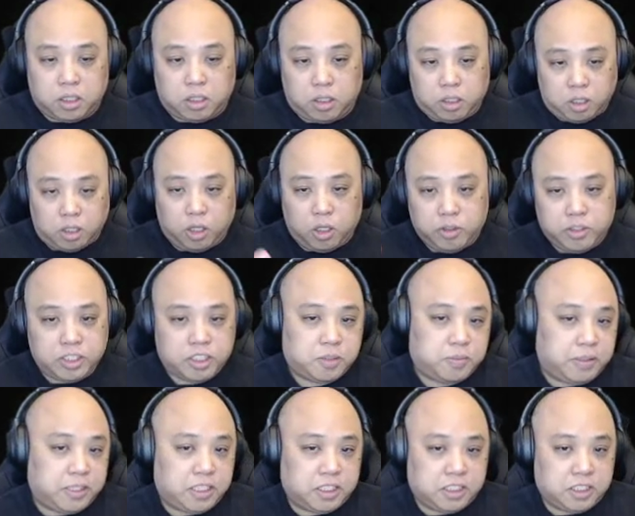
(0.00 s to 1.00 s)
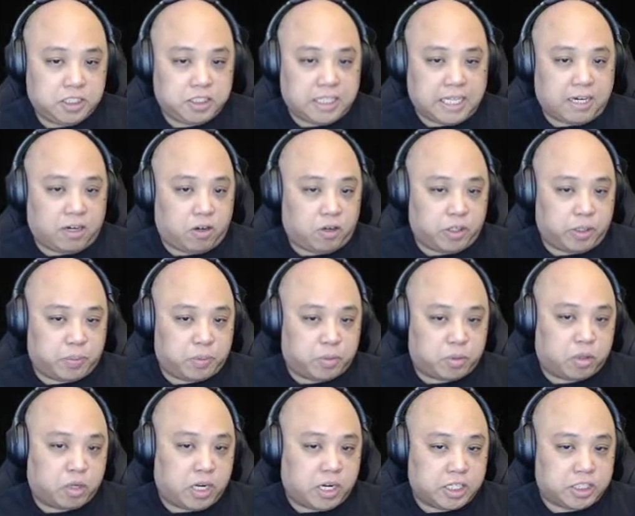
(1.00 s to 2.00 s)
all the species that are in your
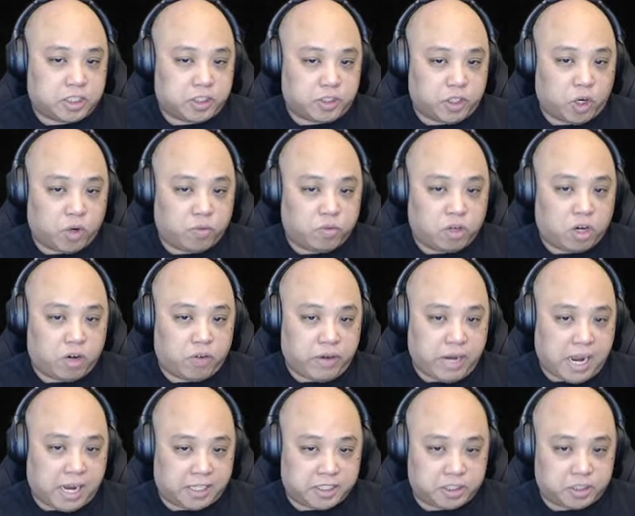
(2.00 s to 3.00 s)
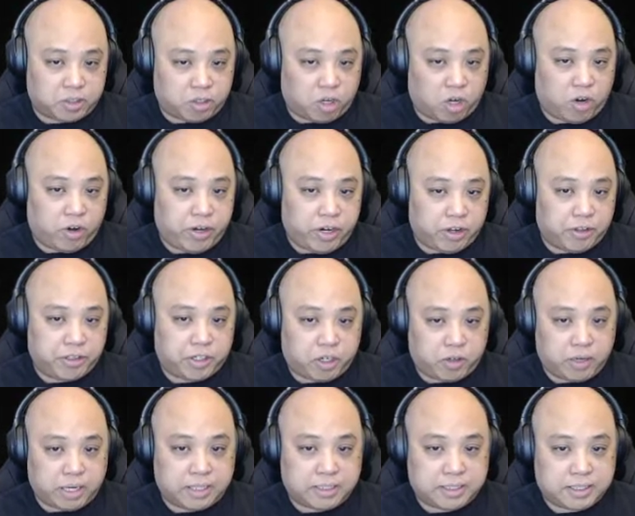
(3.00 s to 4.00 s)
products or your overall reaction are already on the
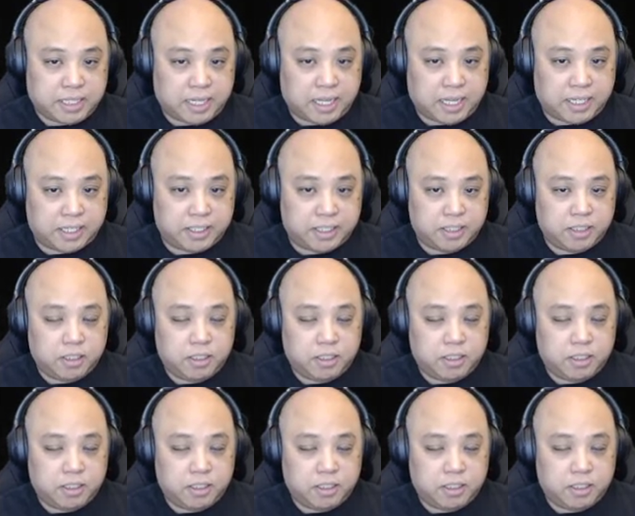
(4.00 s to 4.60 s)
correct side.